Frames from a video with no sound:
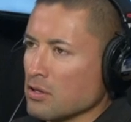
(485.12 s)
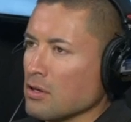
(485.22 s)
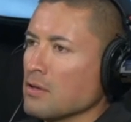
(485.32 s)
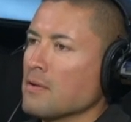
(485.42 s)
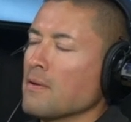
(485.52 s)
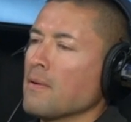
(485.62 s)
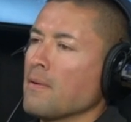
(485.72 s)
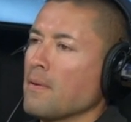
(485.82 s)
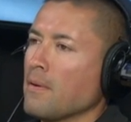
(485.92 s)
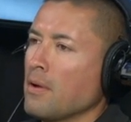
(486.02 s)
yeah. Where
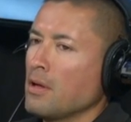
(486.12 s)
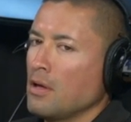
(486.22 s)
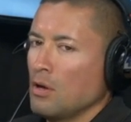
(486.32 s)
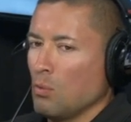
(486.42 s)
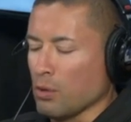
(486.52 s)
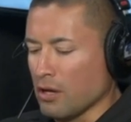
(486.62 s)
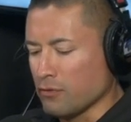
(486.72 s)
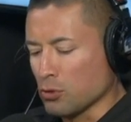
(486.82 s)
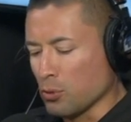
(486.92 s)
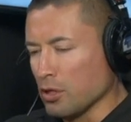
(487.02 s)
at? We have
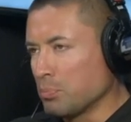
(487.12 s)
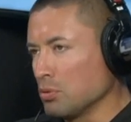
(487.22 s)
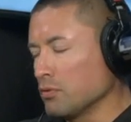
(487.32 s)
three approved